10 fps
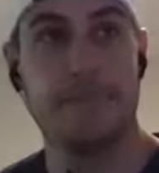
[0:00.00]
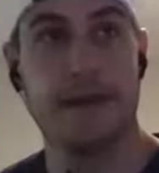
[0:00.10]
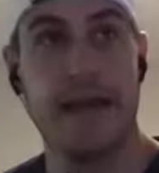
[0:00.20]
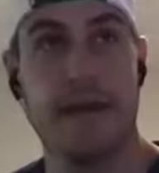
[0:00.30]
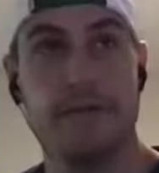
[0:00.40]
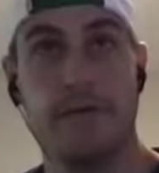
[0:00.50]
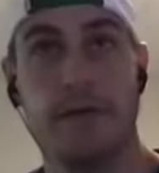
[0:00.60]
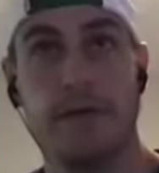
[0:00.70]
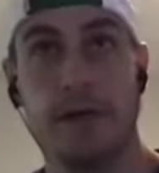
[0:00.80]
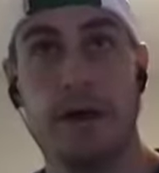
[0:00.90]
yeah,
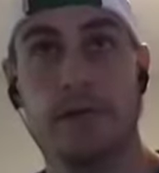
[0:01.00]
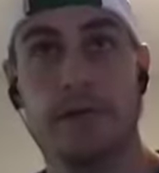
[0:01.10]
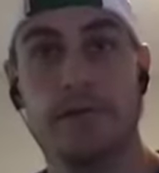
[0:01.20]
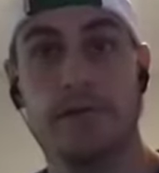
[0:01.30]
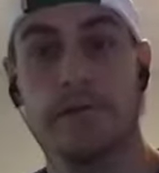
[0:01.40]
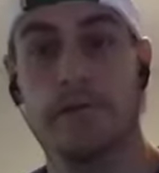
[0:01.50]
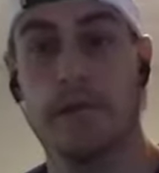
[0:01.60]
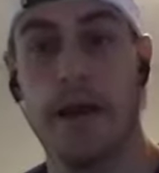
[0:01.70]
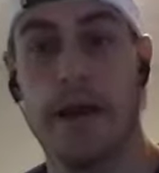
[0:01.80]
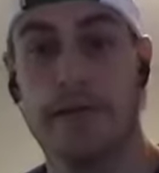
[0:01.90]
so
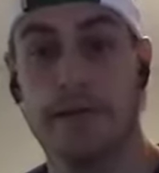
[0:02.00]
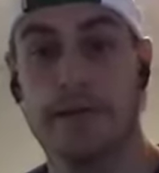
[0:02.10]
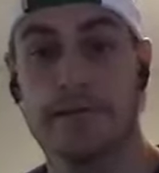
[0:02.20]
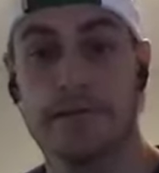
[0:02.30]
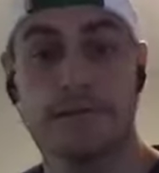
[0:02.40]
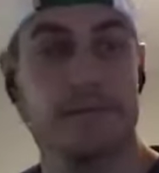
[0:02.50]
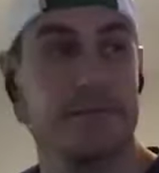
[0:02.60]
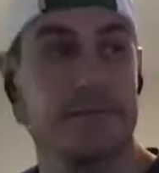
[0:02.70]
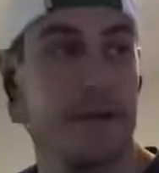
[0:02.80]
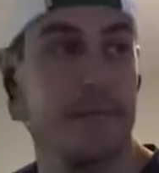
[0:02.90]
yeah, that's
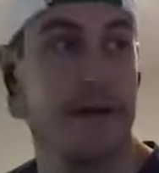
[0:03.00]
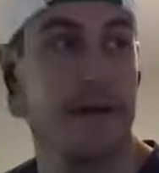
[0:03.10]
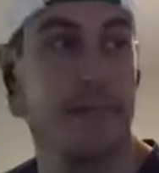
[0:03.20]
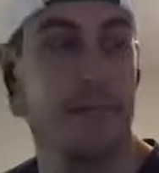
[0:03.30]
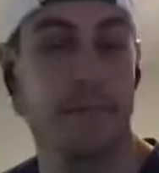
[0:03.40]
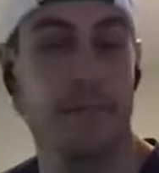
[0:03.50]
what's up, man. I'm